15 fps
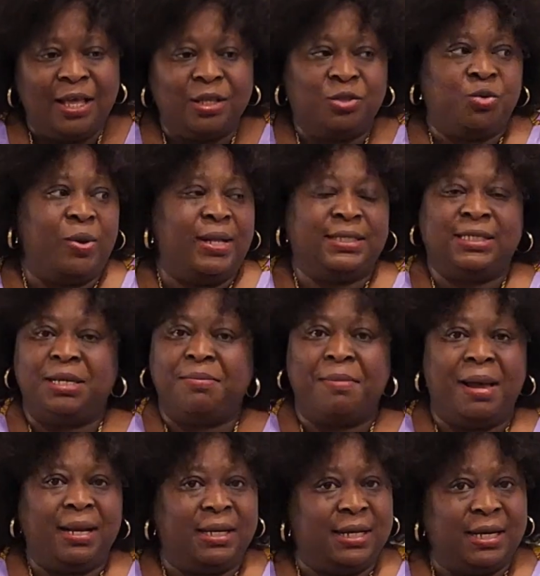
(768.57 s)
to Auntie
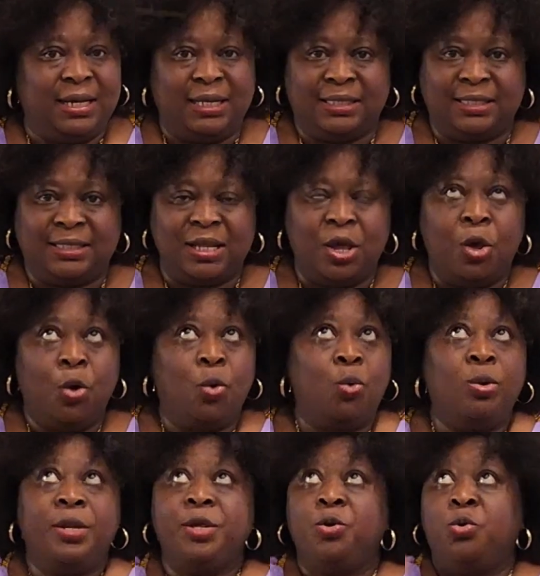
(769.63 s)
Margaret.
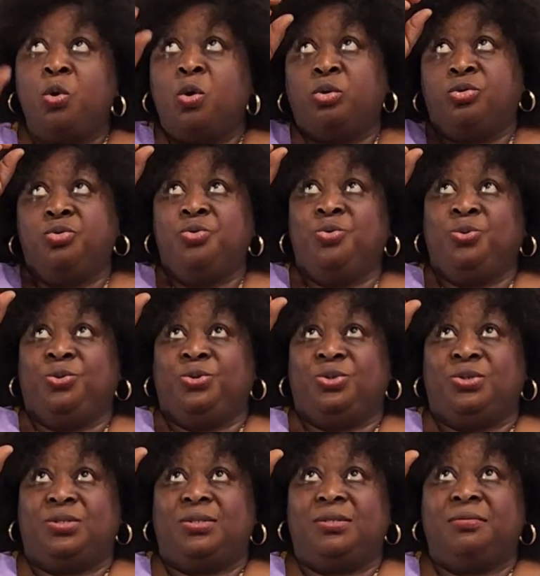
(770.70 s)
Only God
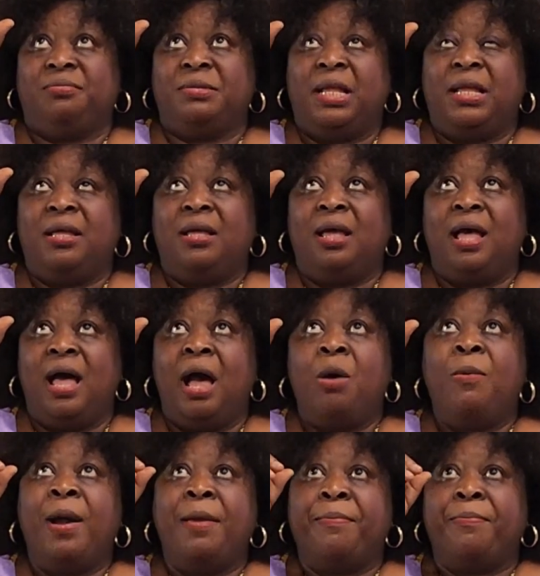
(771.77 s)
knows how
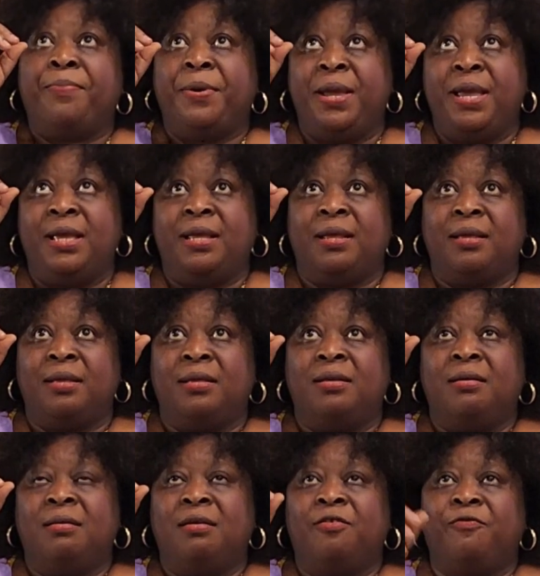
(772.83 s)
I pray
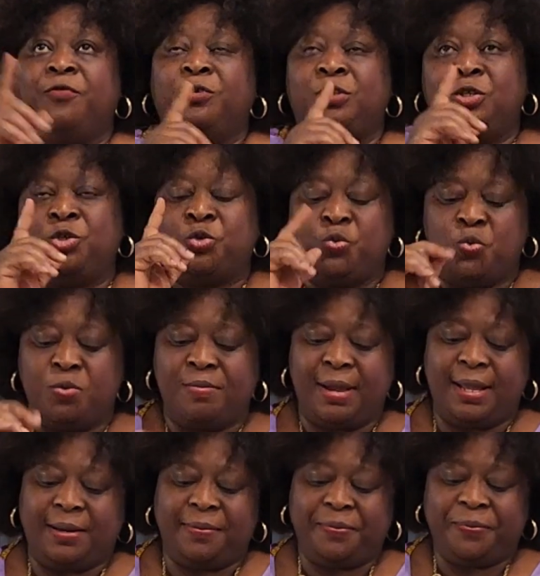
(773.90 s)
for this woman.
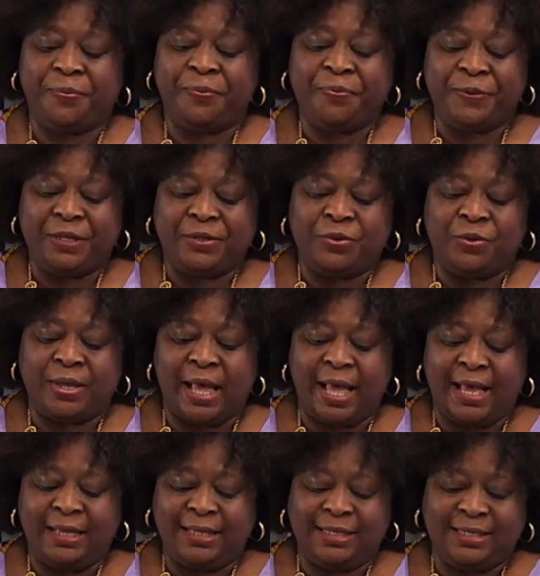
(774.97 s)
So
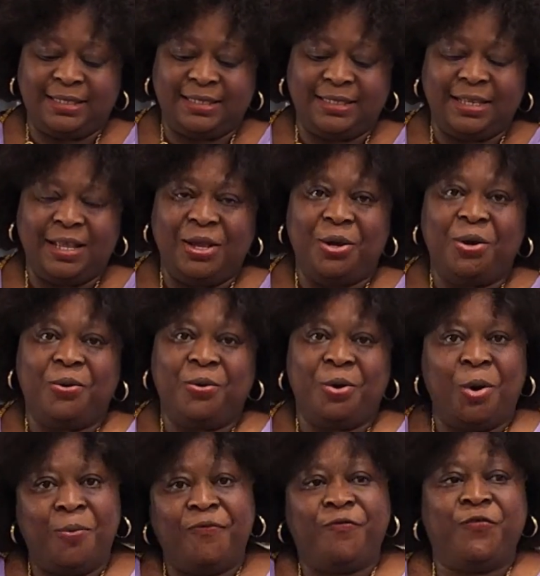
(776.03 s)
guys,
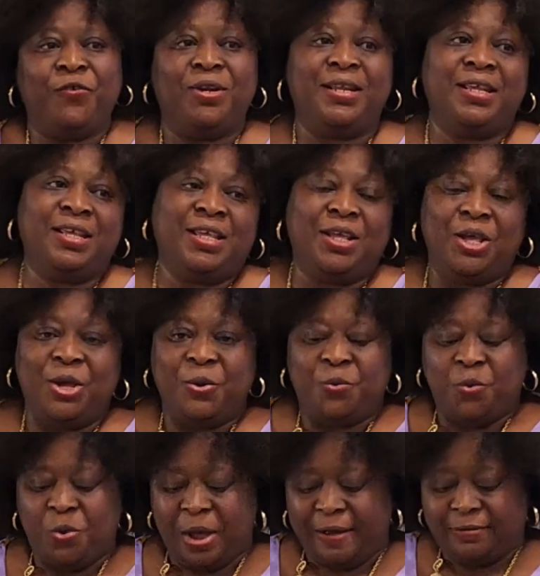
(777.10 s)
hopefully
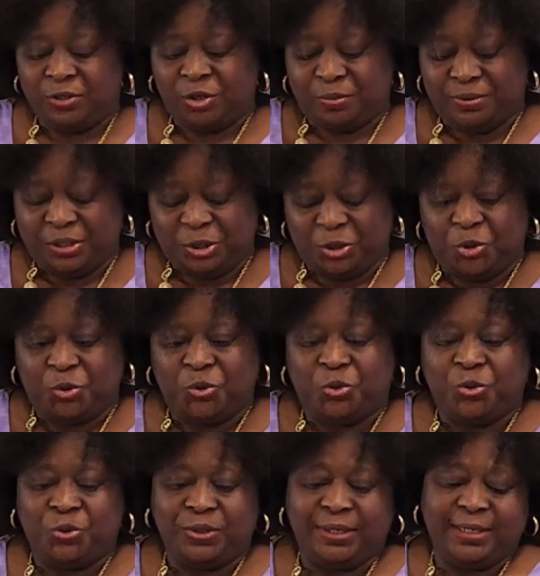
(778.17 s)
we have something to
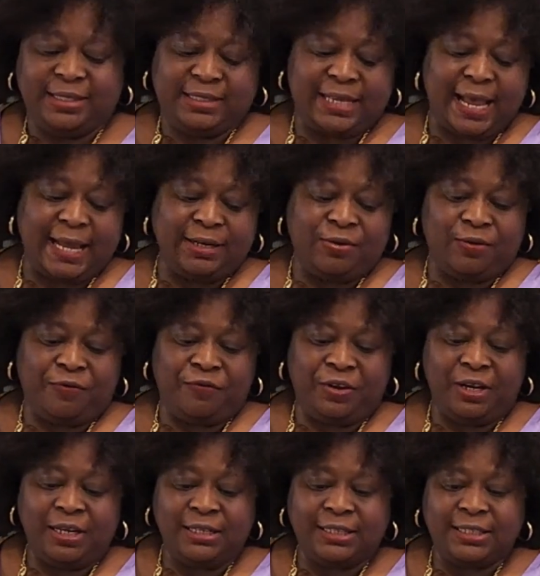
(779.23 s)
do inside of
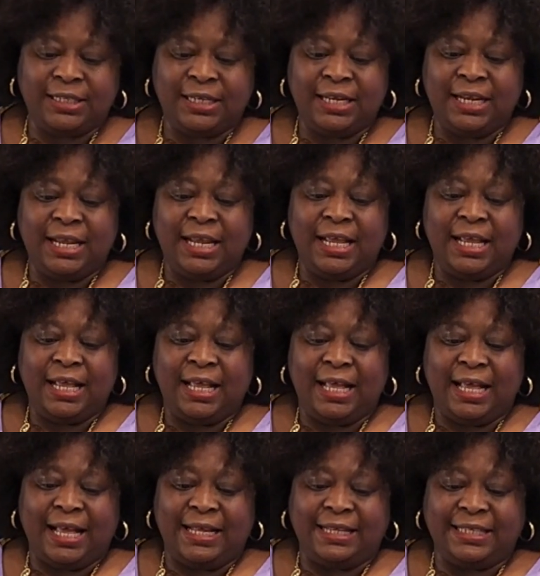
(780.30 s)
it.
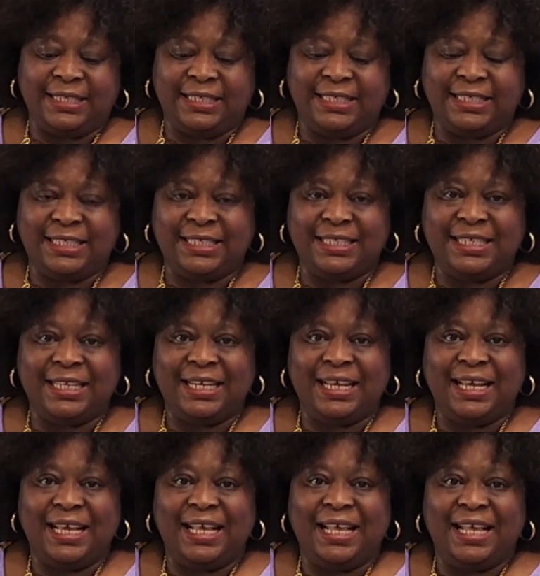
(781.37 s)
And
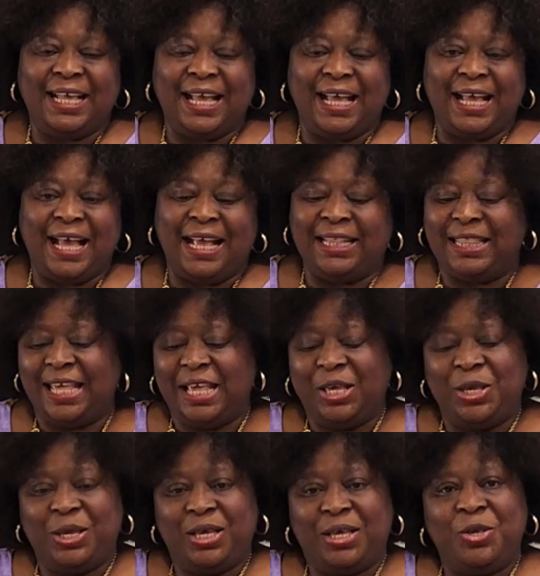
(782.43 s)
I thank
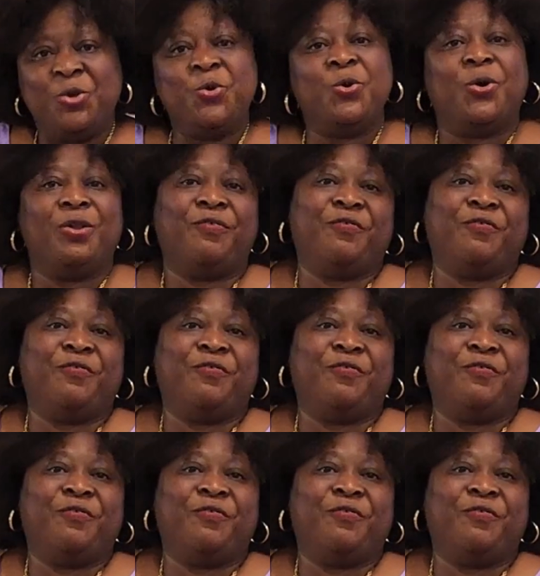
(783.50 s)
you all